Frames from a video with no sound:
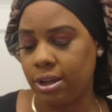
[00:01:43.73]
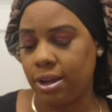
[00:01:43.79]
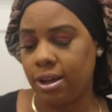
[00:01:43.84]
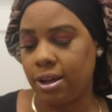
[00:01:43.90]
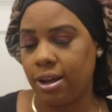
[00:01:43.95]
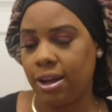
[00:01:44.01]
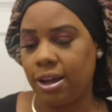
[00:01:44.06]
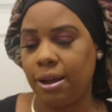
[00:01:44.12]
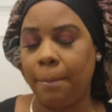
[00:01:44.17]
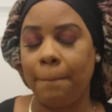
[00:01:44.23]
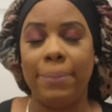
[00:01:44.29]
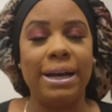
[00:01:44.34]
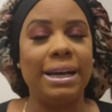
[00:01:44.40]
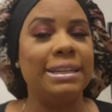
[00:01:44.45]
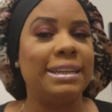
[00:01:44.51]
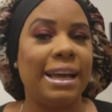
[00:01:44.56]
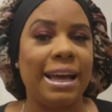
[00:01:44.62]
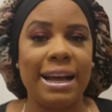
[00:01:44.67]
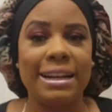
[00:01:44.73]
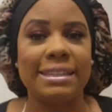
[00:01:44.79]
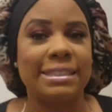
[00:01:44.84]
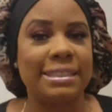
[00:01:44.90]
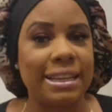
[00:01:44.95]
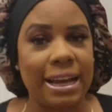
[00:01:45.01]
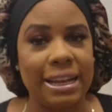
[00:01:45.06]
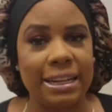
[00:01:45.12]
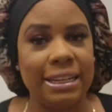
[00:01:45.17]
But I
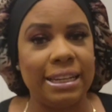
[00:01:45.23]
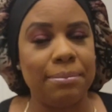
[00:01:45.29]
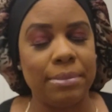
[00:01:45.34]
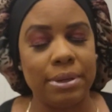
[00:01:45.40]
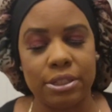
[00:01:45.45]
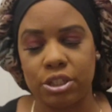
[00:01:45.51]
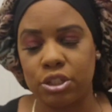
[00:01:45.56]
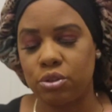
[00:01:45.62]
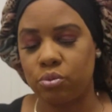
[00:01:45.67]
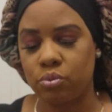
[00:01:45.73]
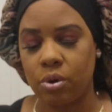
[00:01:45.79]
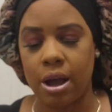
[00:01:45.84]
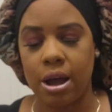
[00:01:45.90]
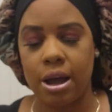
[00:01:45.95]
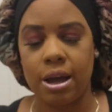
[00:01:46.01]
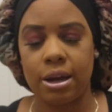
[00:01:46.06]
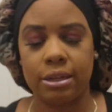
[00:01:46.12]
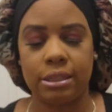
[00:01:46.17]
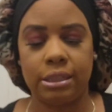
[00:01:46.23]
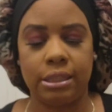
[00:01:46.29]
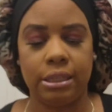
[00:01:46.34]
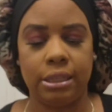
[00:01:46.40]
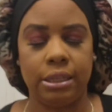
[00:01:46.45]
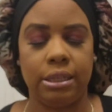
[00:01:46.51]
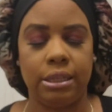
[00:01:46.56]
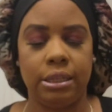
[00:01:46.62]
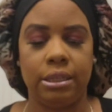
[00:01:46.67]
decided, let me just rock
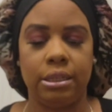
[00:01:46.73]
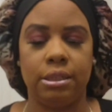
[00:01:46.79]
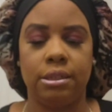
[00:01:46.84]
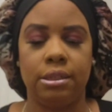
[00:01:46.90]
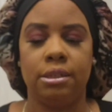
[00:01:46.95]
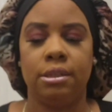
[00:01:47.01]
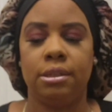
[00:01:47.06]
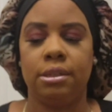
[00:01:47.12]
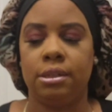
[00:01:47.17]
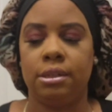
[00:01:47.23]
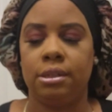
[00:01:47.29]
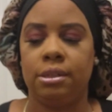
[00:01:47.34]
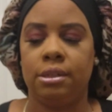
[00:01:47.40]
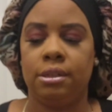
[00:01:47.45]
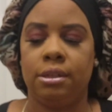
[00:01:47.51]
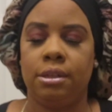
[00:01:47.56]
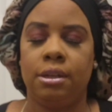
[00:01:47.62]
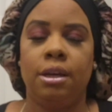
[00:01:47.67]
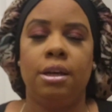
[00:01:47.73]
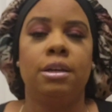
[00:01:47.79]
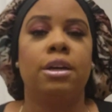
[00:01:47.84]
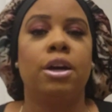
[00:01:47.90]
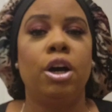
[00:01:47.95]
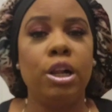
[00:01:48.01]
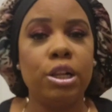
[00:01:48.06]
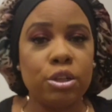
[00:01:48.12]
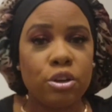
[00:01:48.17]
the
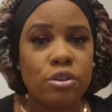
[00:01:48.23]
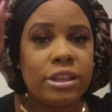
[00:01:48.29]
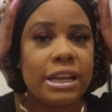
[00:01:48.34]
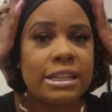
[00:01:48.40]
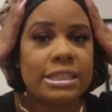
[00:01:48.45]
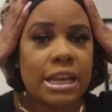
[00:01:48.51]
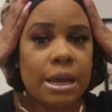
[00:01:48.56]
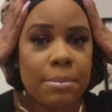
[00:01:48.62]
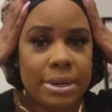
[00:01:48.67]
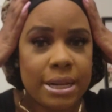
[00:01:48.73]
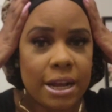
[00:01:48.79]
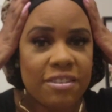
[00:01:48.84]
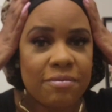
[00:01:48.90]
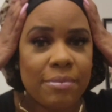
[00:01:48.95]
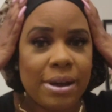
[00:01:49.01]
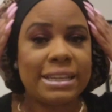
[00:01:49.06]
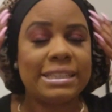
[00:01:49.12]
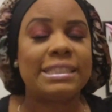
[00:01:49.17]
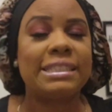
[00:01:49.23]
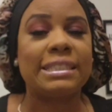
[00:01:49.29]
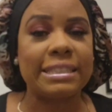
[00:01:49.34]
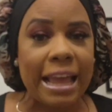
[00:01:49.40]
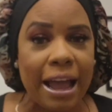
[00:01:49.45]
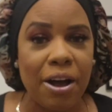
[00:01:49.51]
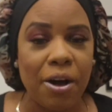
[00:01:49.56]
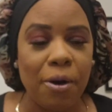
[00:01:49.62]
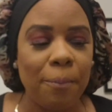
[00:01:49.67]
color that's coming out of my
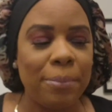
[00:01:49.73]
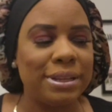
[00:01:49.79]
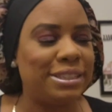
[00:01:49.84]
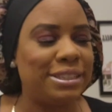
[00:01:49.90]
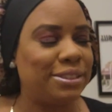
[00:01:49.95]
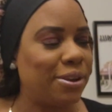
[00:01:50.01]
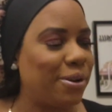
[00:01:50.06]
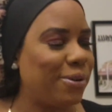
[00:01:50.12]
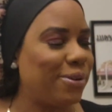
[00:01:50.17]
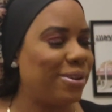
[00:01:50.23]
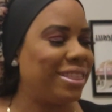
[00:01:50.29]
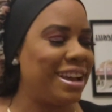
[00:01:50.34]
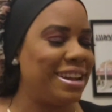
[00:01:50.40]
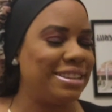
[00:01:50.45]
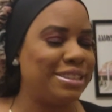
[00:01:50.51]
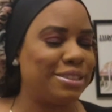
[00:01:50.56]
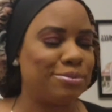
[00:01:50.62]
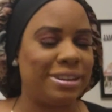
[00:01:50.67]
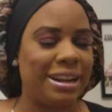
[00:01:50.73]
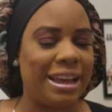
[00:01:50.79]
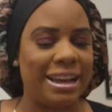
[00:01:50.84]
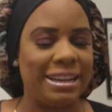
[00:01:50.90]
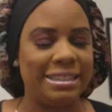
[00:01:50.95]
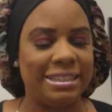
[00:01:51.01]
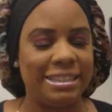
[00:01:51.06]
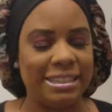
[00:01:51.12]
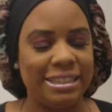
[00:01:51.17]
scalp. So that is what I
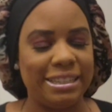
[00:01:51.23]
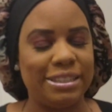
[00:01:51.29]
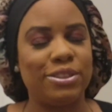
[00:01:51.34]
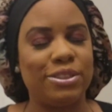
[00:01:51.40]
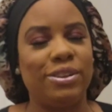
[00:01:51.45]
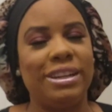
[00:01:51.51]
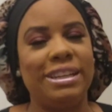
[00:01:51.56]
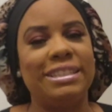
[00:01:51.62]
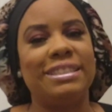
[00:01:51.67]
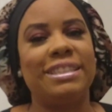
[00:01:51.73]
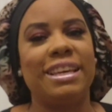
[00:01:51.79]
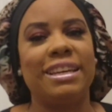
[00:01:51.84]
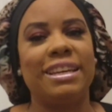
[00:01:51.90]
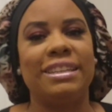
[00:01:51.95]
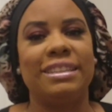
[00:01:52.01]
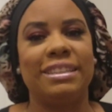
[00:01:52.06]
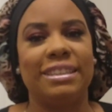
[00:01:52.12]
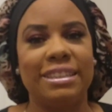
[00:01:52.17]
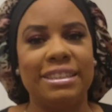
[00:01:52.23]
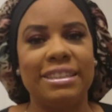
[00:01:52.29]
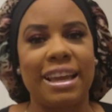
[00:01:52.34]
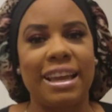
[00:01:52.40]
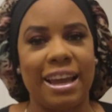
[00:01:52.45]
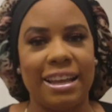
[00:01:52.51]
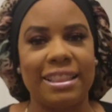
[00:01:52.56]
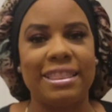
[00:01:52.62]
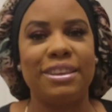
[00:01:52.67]
did. So let's take a look
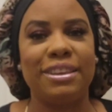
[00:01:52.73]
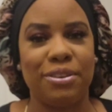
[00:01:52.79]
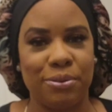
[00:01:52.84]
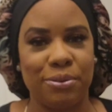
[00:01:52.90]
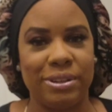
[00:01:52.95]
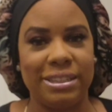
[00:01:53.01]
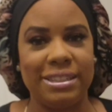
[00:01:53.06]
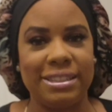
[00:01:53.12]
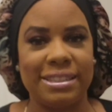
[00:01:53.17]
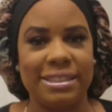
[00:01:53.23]
at the unit.